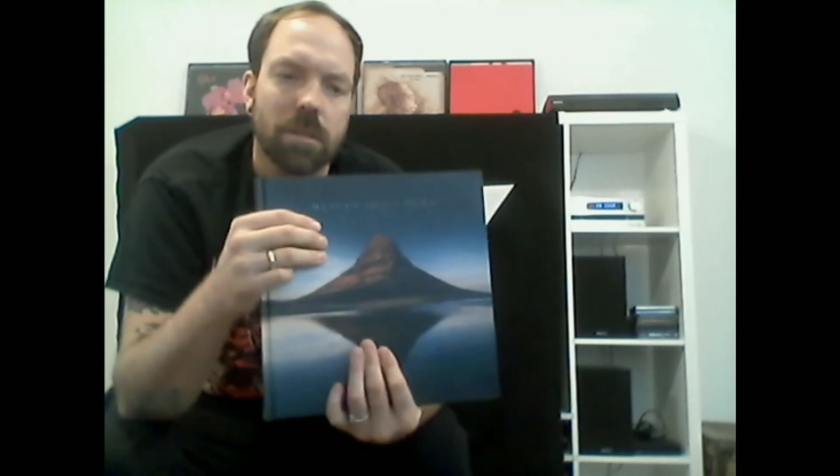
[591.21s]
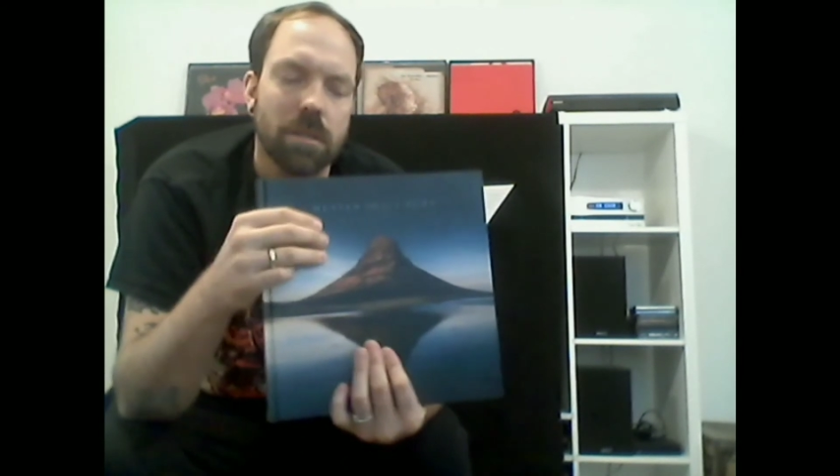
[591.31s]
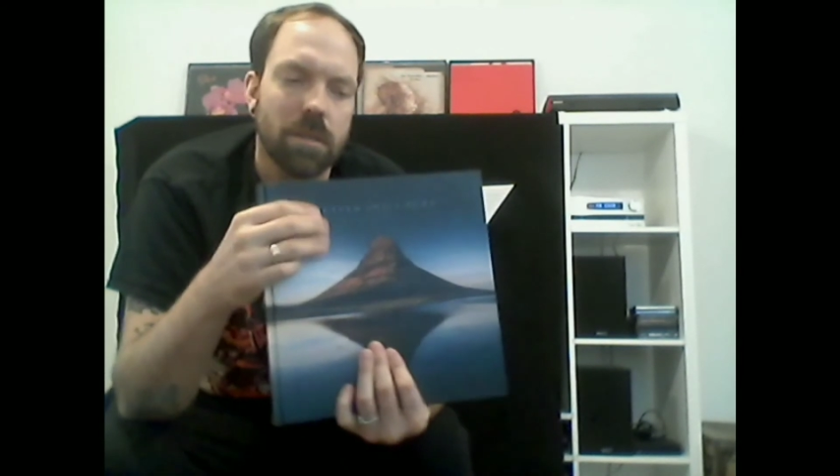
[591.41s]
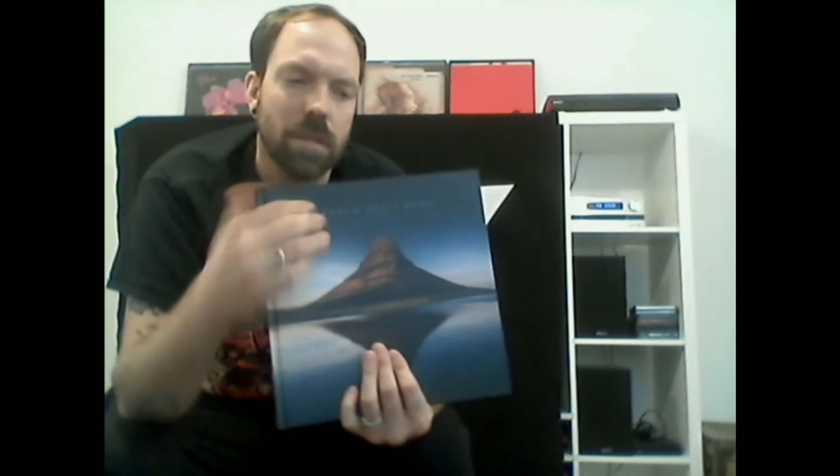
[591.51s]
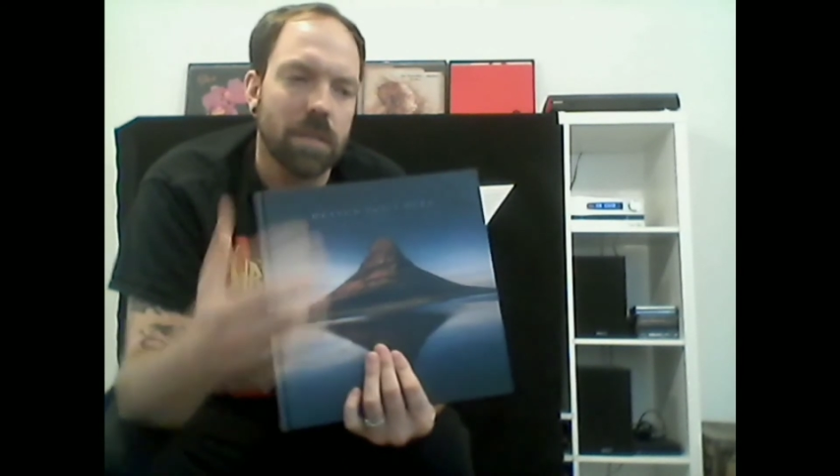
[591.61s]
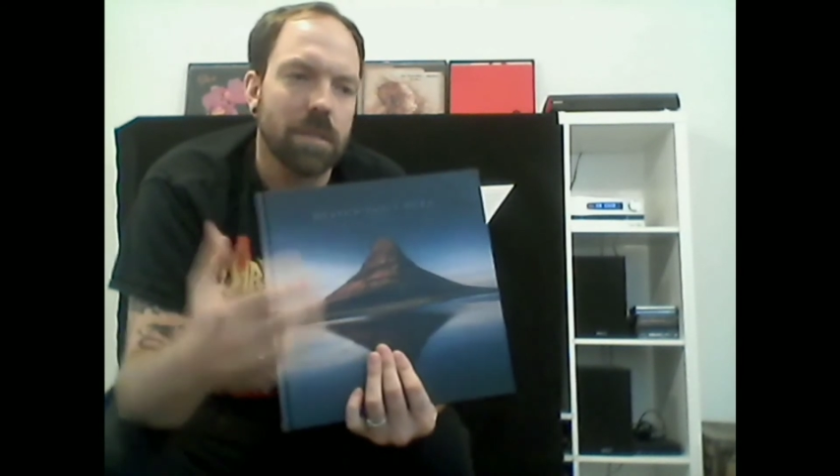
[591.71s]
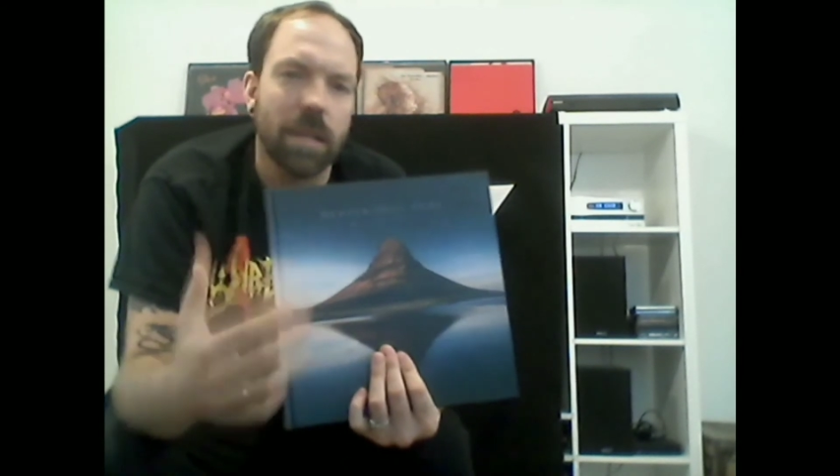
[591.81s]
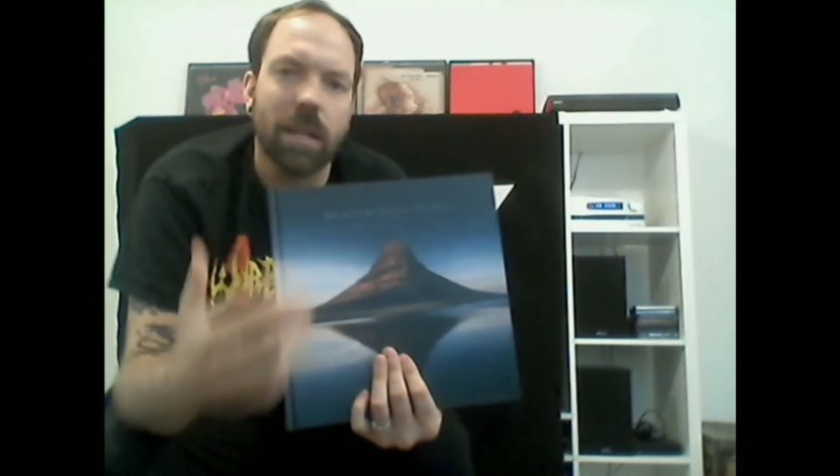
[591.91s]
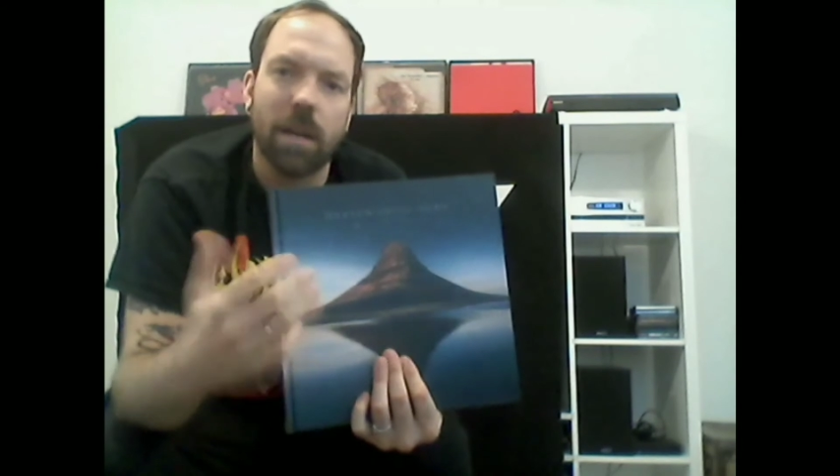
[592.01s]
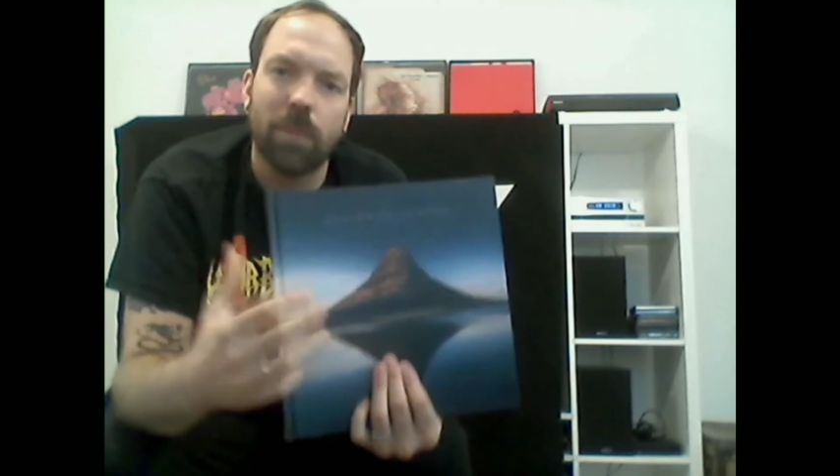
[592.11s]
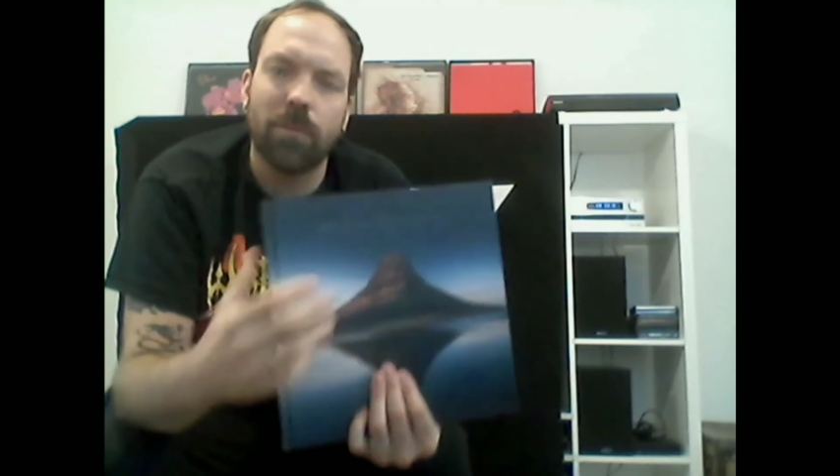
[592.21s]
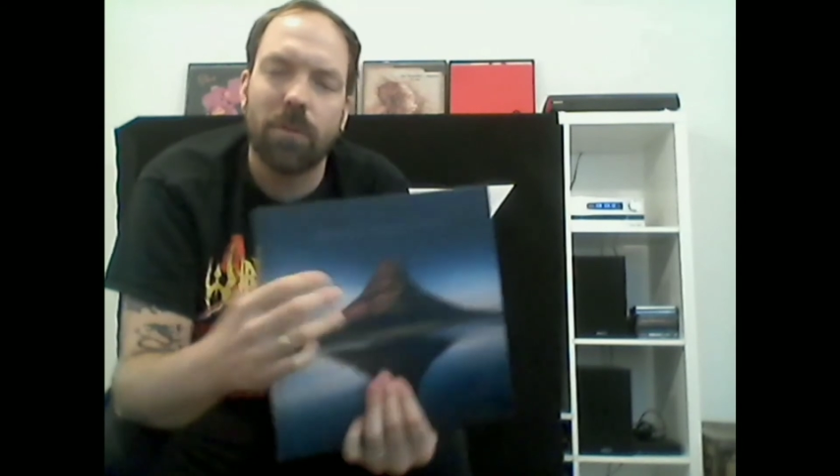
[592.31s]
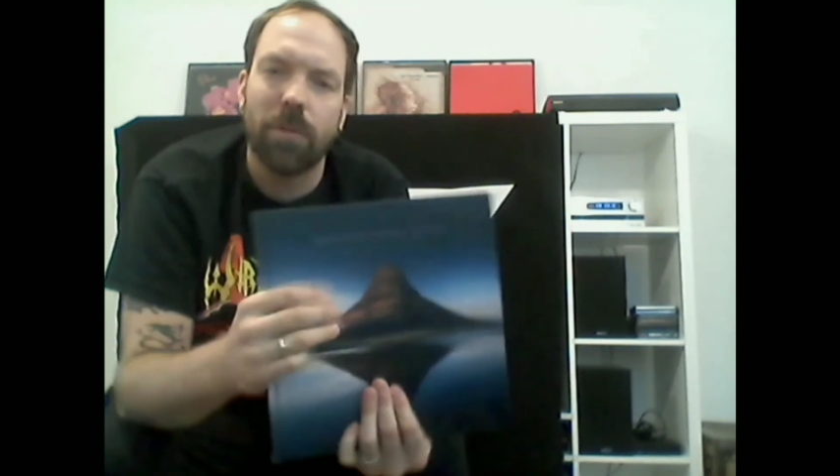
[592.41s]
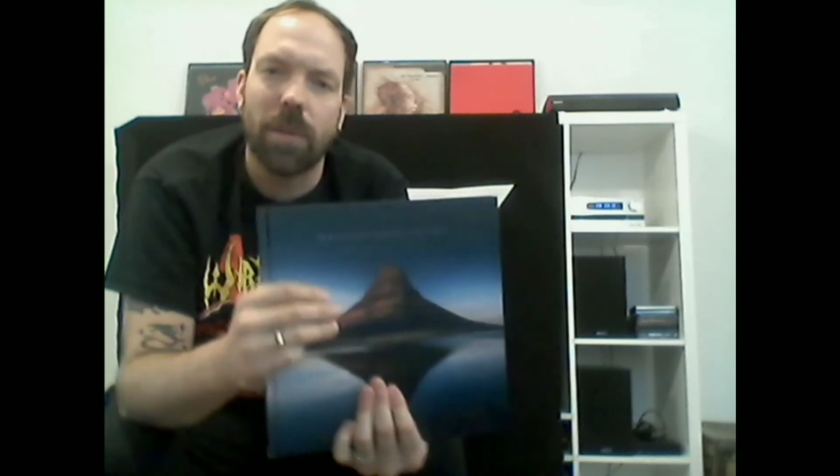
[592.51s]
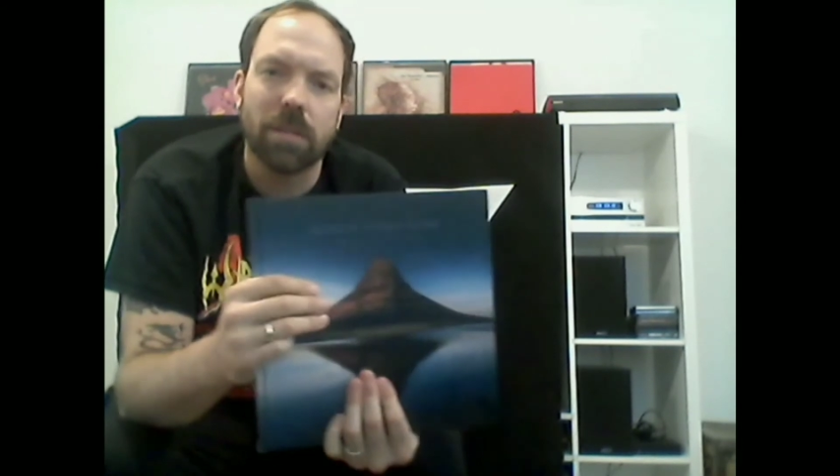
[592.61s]
still standing up
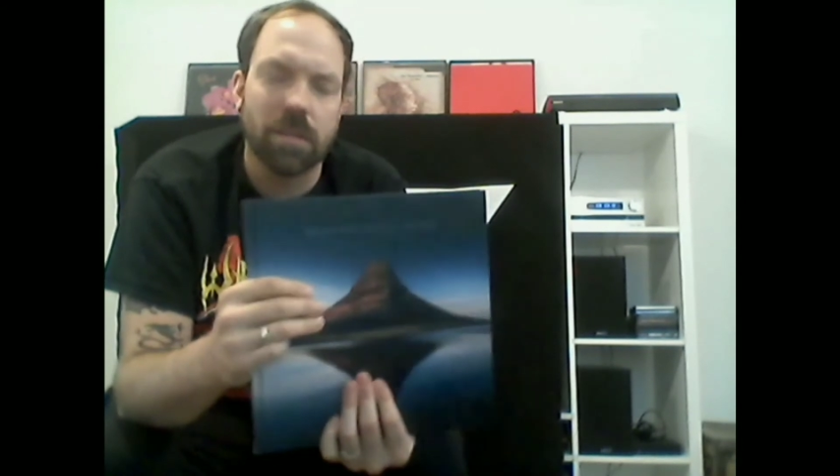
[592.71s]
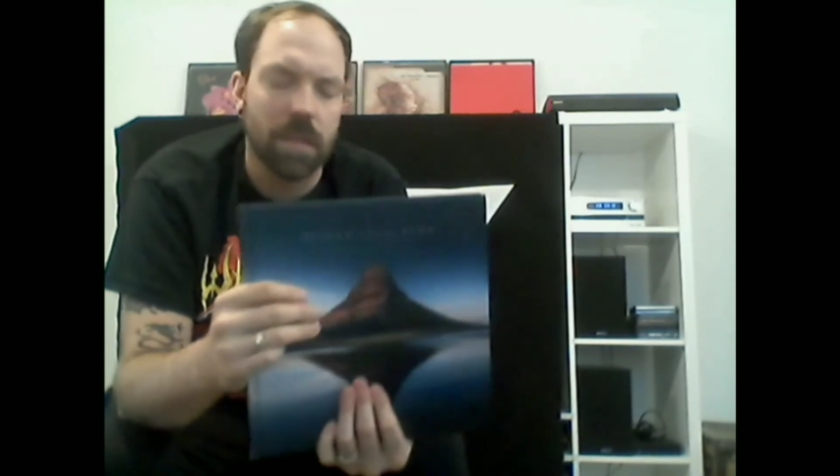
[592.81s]
for that.